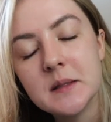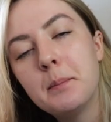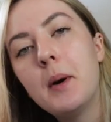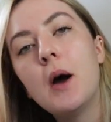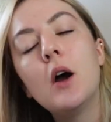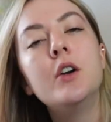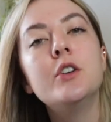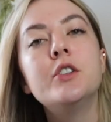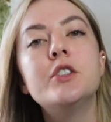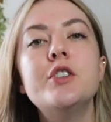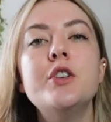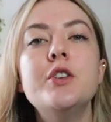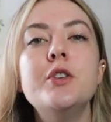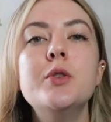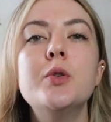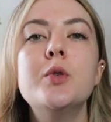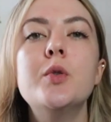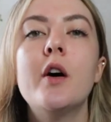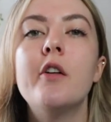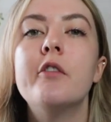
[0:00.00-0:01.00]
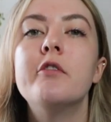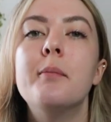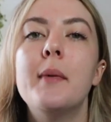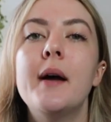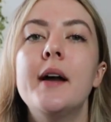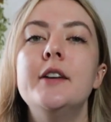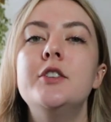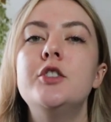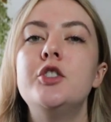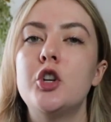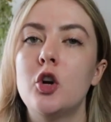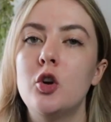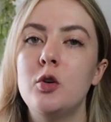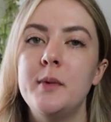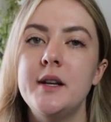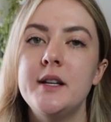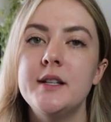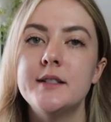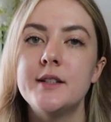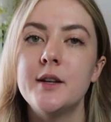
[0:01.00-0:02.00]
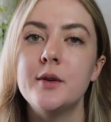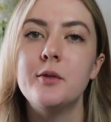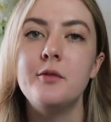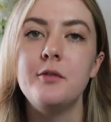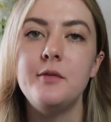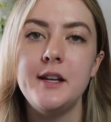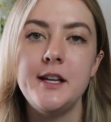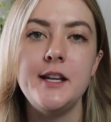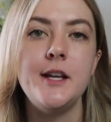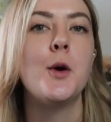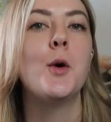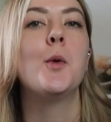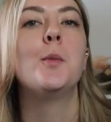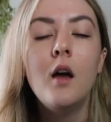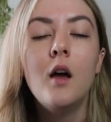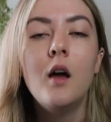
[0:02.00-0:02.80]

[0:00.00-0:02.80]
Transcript: is part 2 of my Chomeiso video.